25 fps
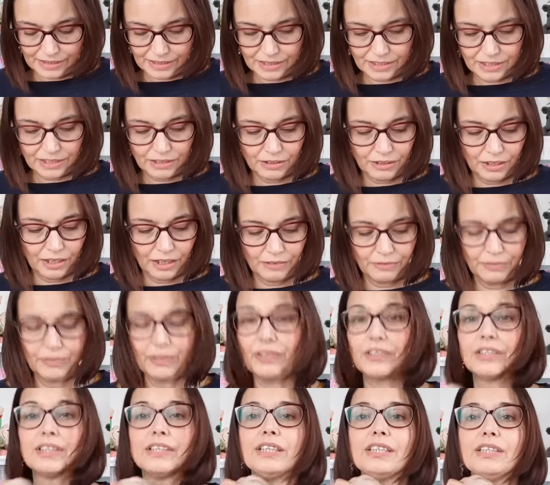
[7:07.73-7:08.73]
So I've
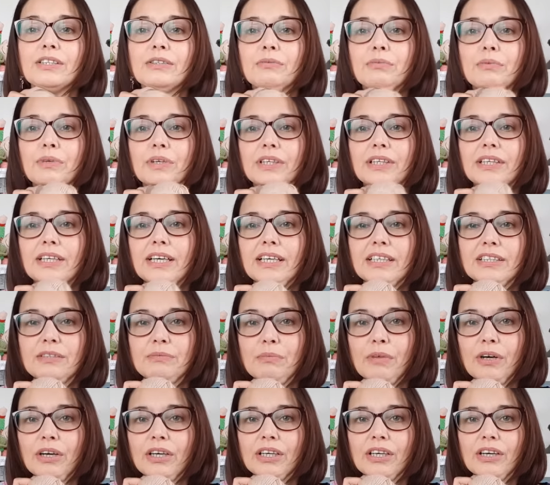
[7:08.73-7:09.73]
got this one as
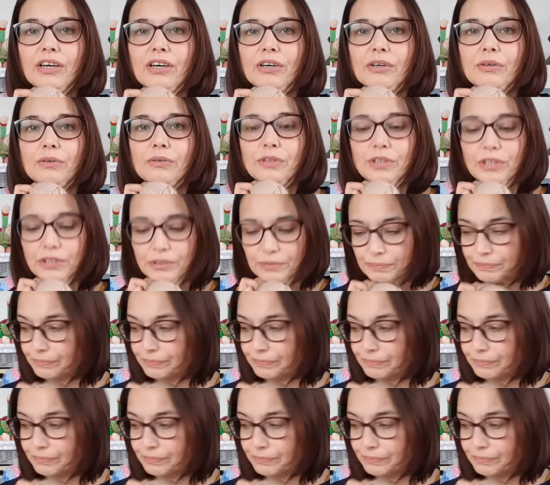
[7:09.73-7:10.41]
my gold.